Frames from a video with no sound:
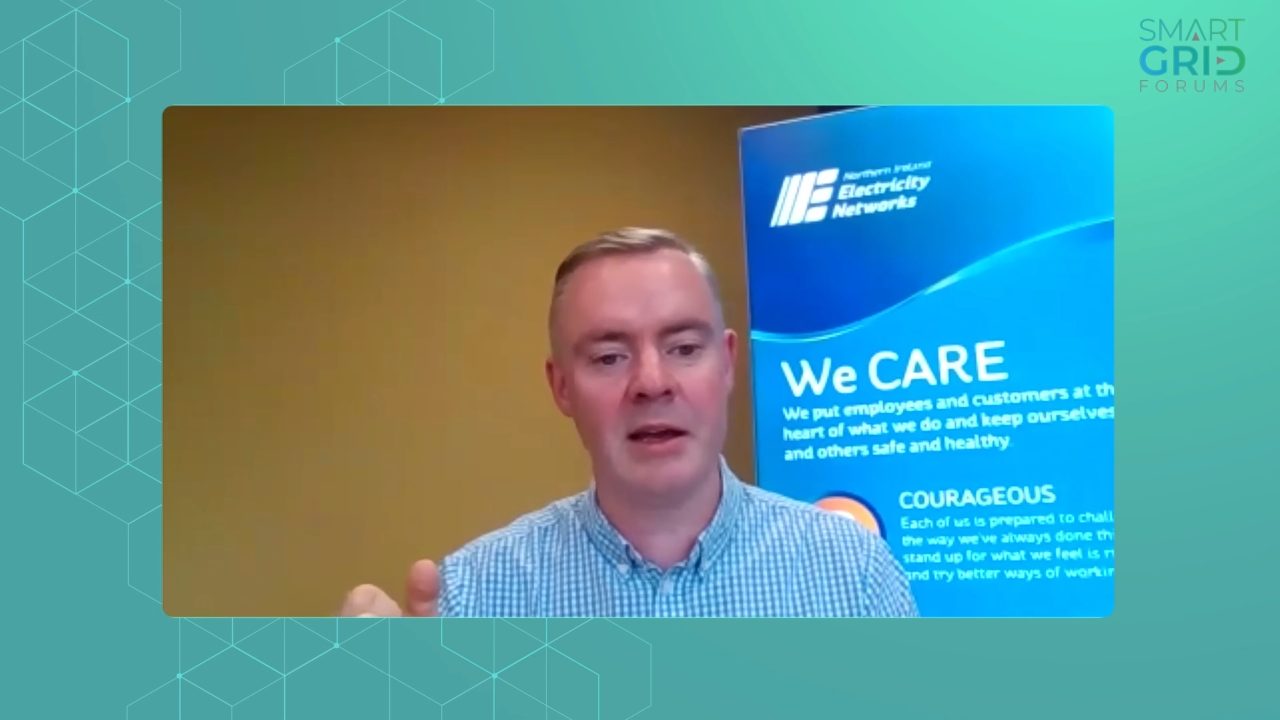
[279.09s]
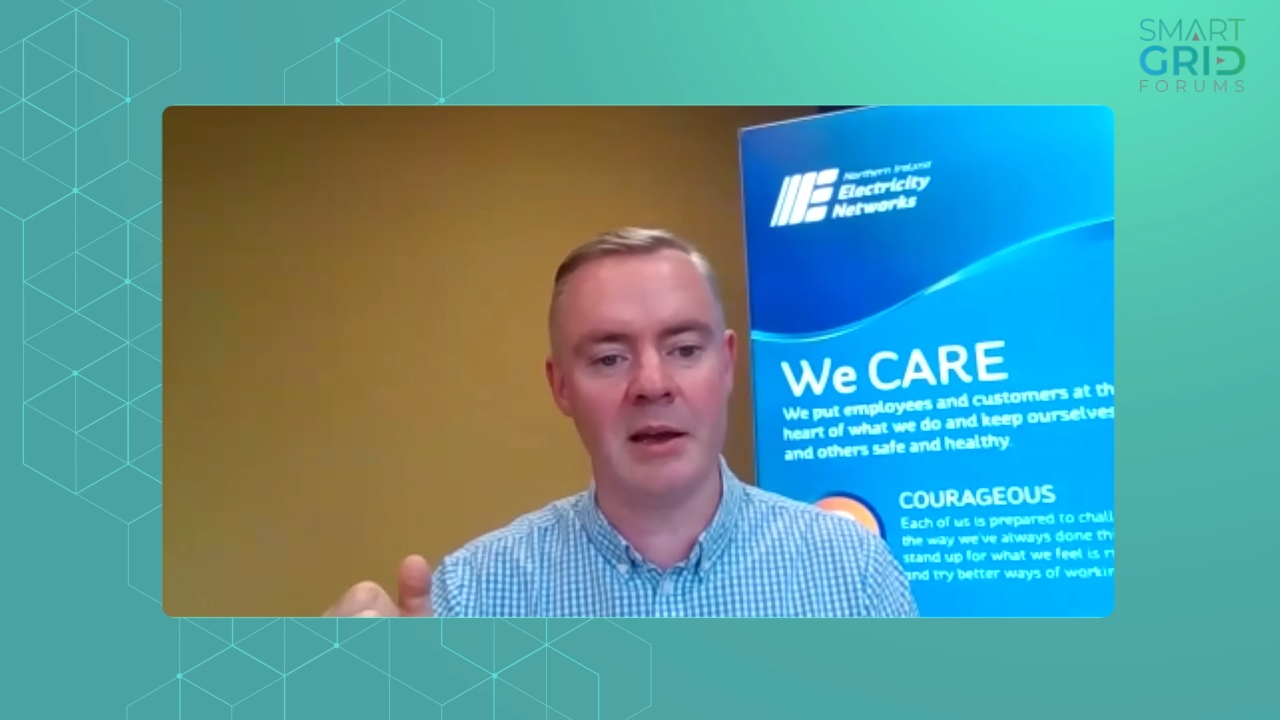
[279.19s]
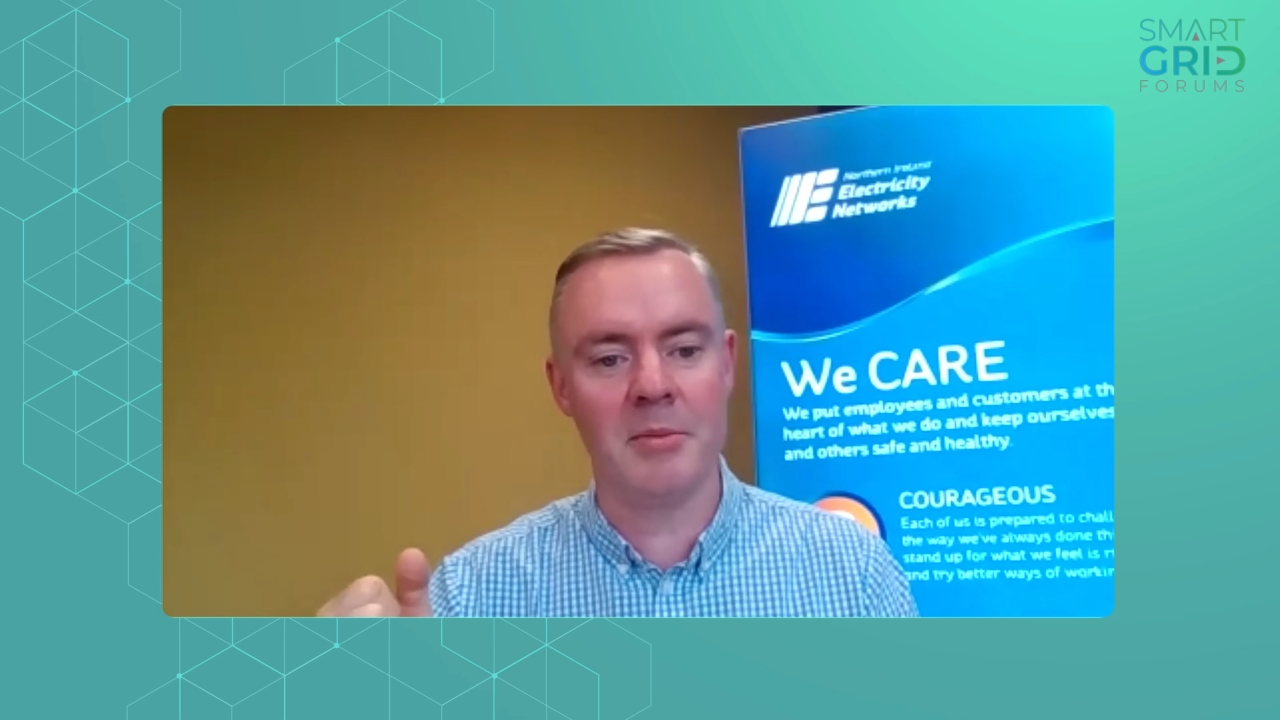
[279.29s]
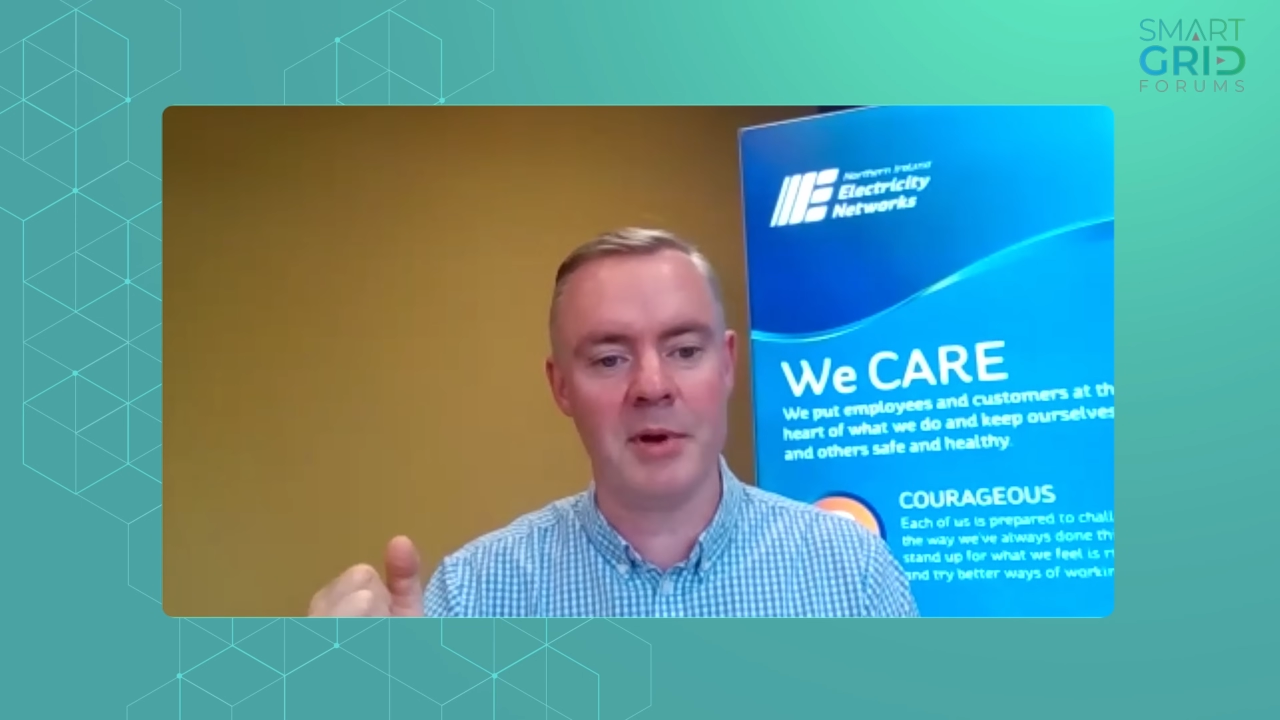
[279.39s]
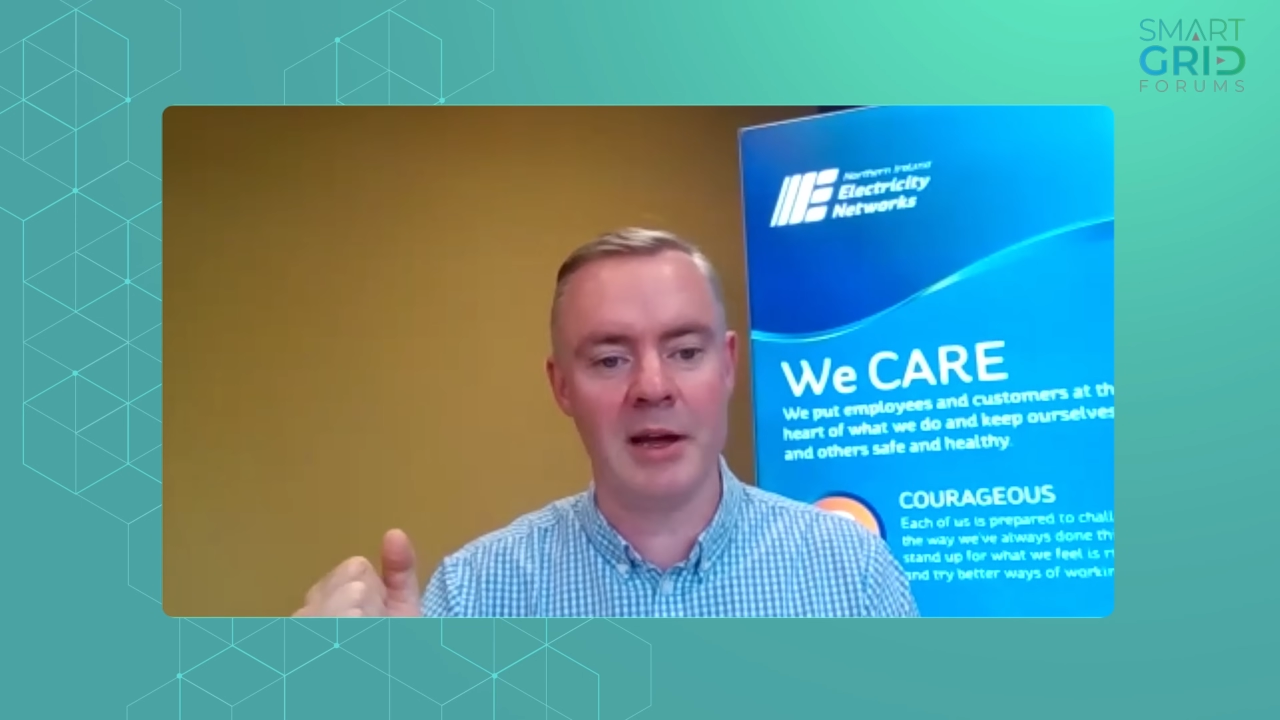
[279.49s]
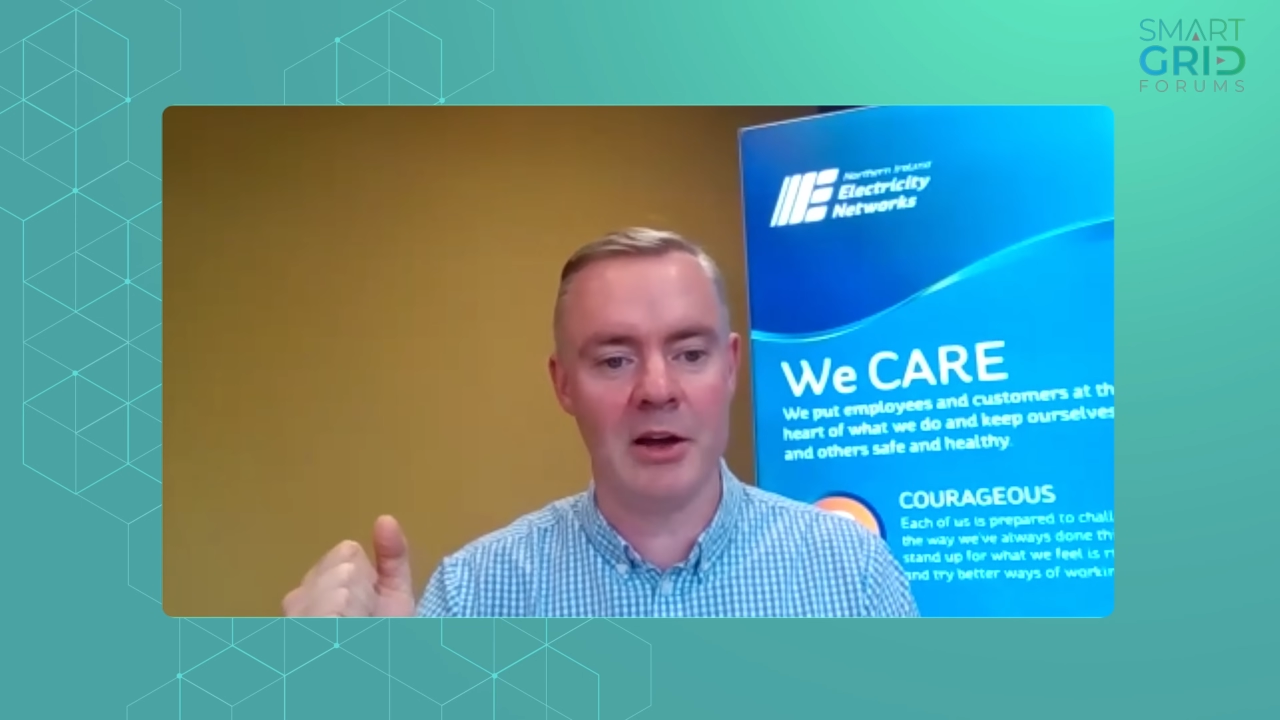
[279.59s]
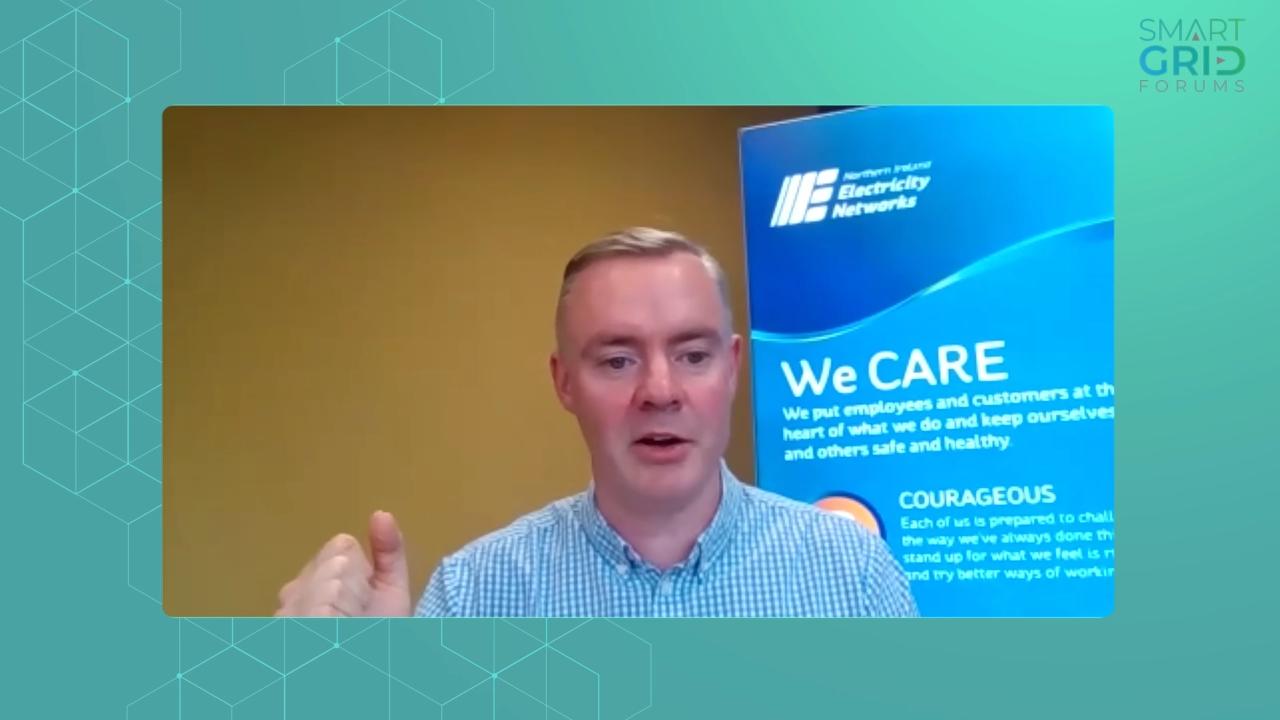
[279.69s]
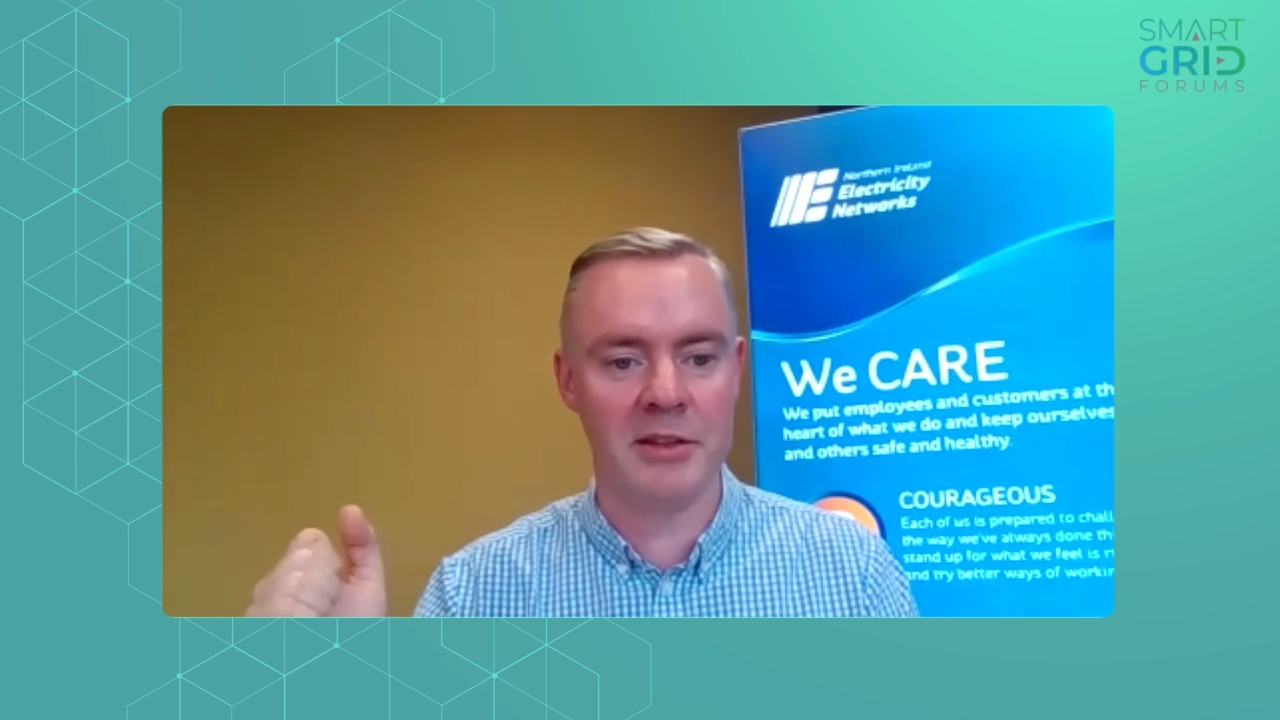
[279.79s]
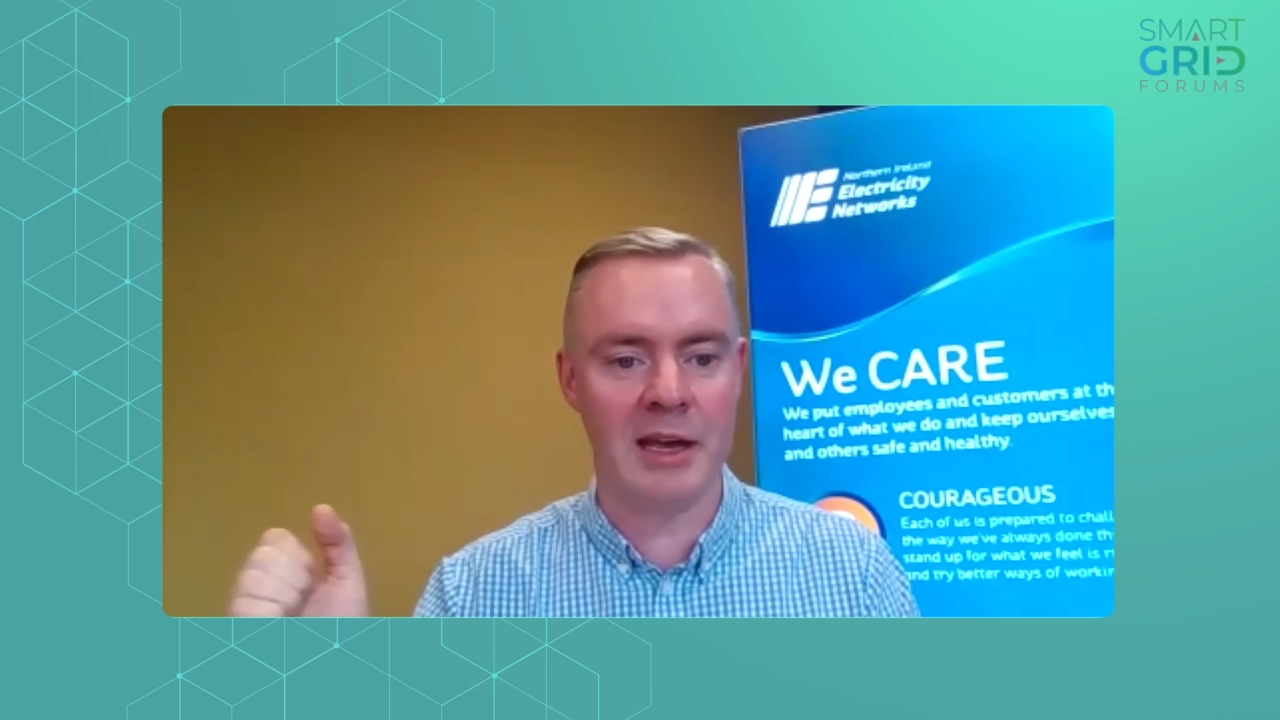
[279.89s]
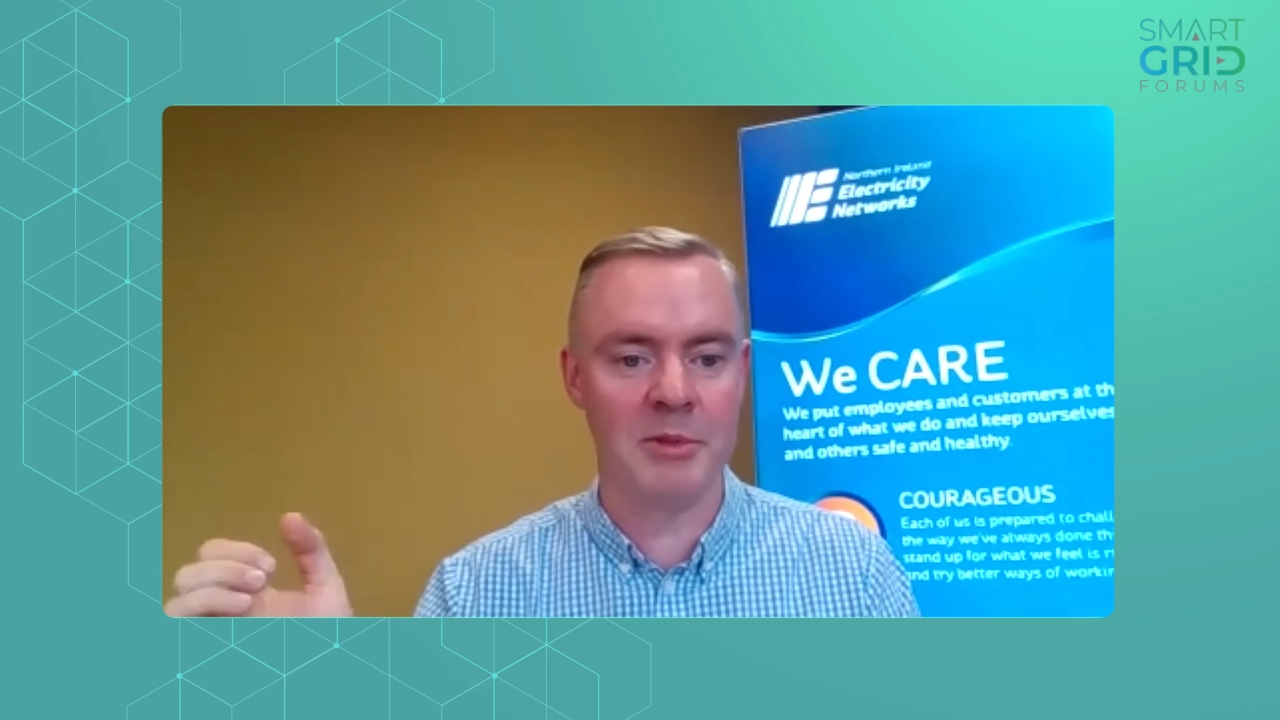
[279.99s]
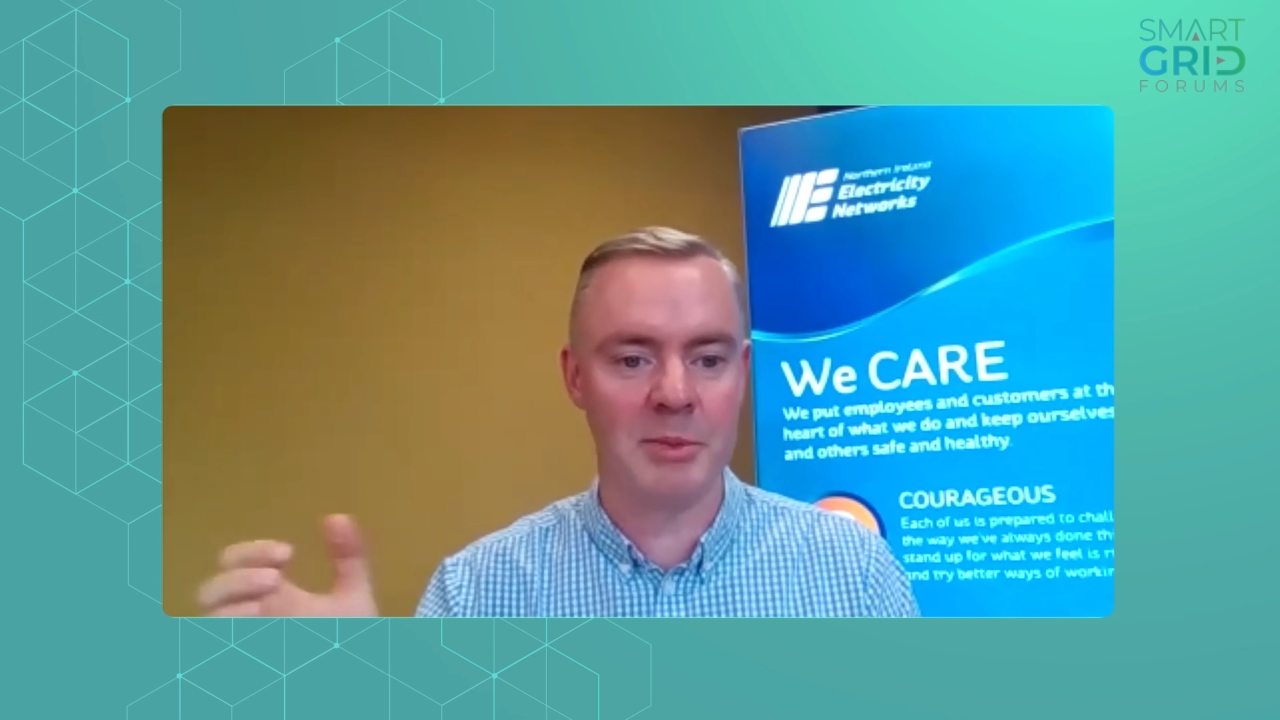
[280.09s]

um, allowing them